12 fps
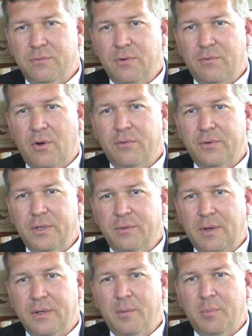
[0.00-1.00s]
revolving
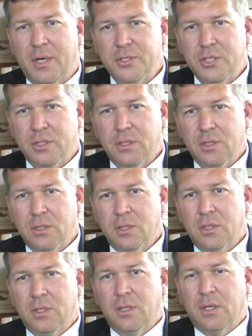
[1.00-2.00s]
around the budget
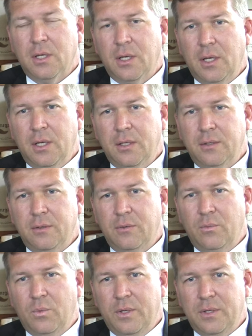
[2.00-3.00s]
and
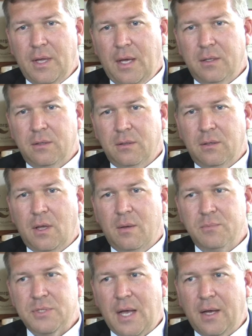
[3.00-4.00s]
when that
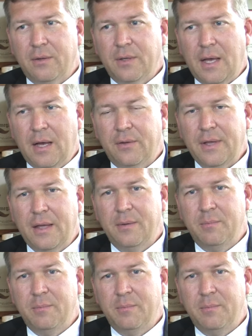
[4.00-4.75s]
comes out, how that